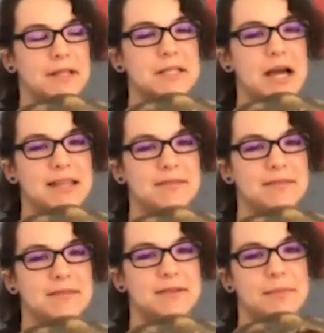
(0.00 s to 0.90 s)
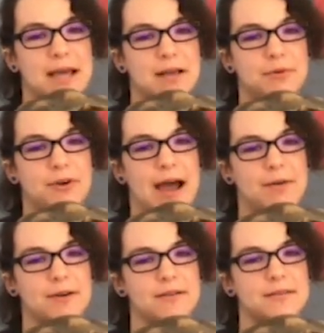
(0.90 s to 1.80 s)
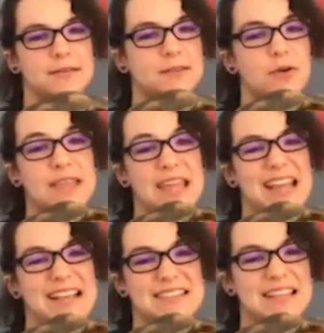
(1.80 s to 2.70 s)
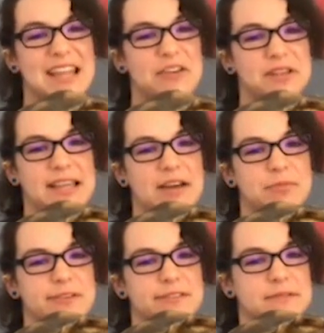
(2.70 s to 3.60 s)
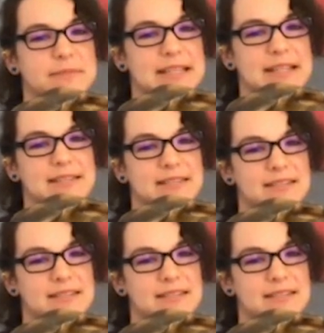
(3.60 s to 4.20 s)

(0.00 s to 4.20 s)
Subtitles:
not even a mile per hour. So I guess they can't really have bursts of speed.